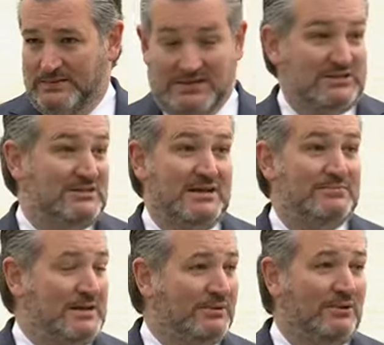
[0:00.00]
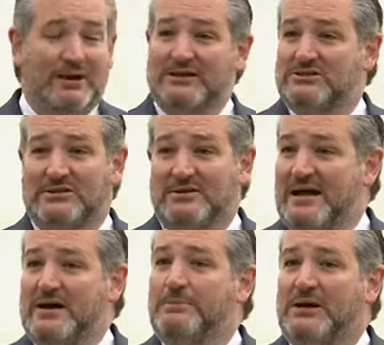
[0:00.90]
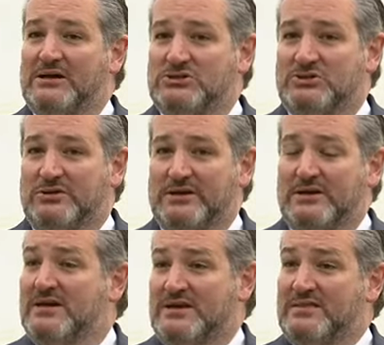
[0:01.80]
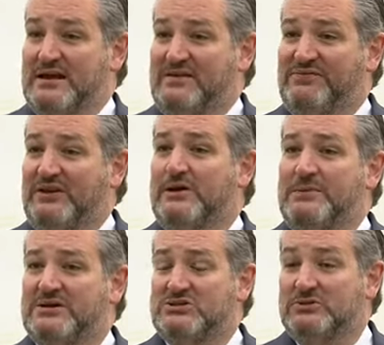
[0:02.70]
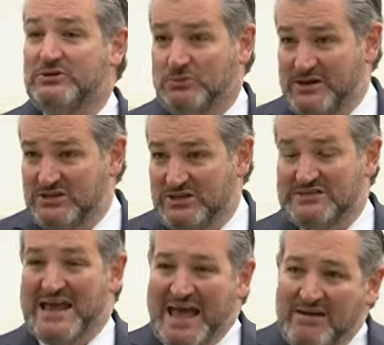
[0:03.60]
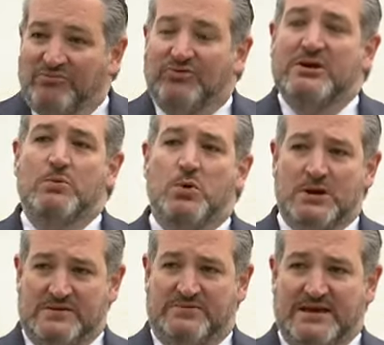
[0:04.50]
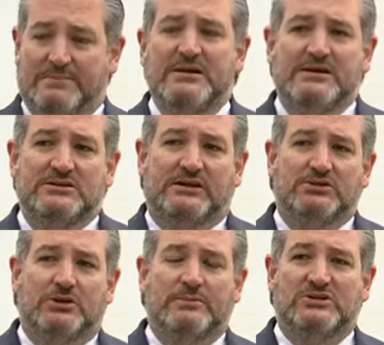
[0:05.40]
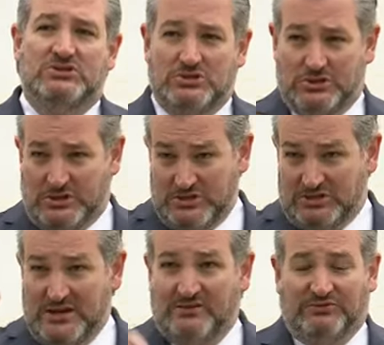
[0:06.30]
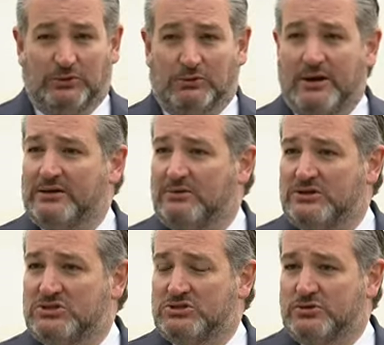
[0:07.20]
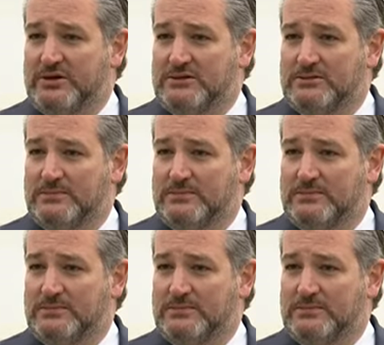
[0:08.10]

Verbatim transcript: These same Democrats that are now posturing that a filibuster is racist, every one of them, Dick Durbin stood on the Senate floor right across the street,